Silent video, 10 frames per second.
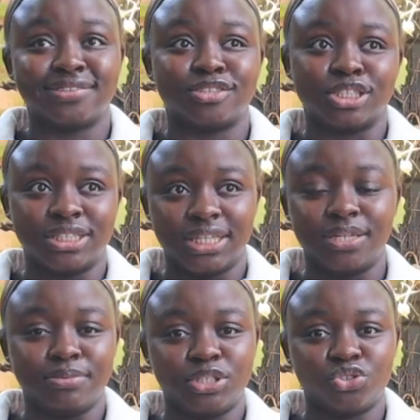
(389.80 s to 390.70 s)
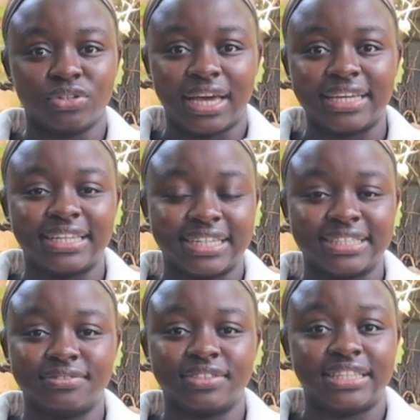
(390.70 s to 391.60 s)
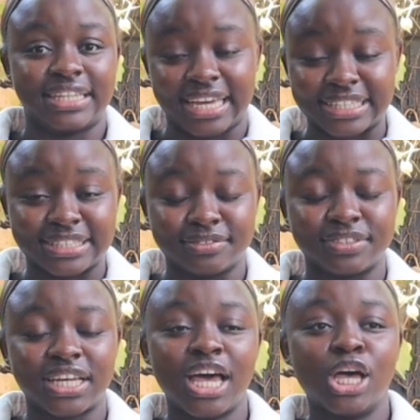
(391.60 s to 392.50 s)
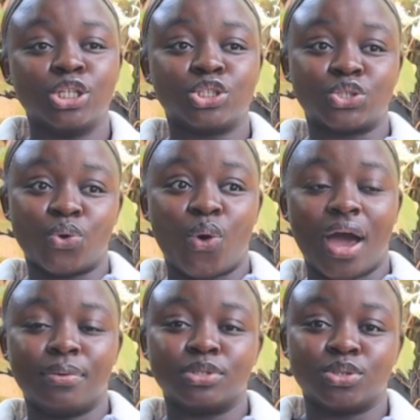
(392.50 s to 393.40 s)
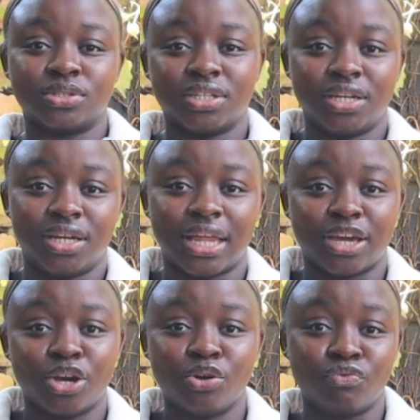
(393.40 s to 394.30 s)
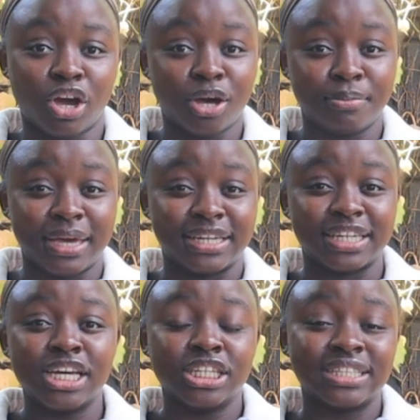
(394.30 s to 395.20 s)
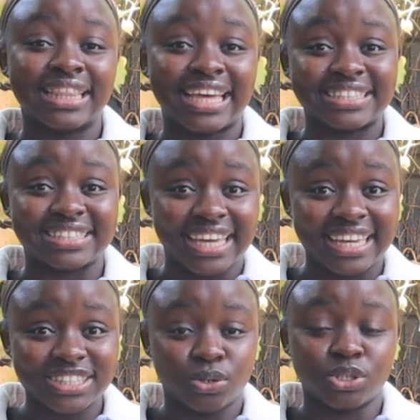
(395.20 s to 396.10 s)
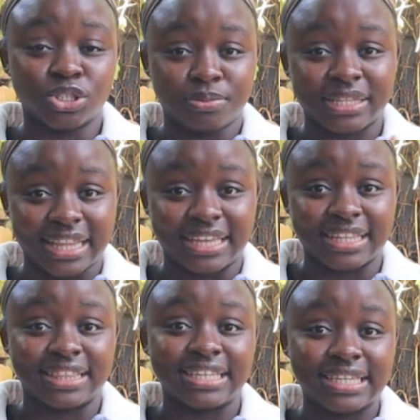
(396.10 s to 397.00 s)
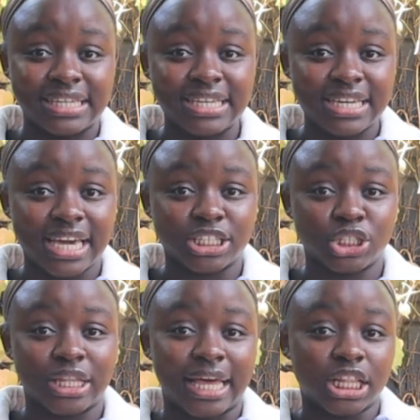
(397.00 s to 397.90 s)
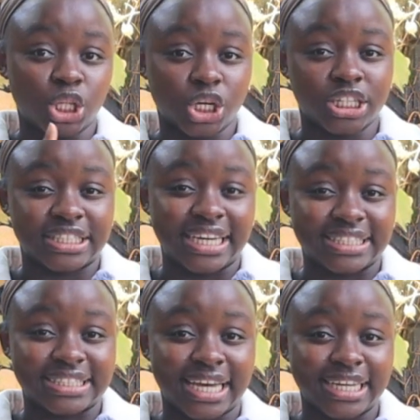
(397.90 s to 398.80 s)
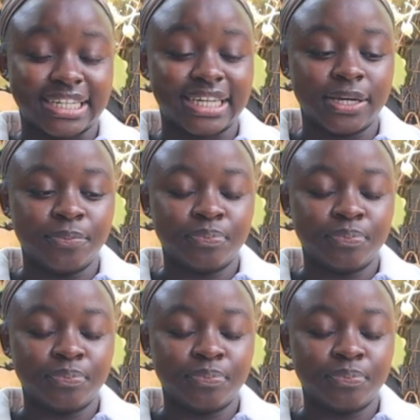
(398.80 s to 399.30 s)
sustained me through like negatives, so I would totally like recommend like it or something like that. The key is to like look on the inside.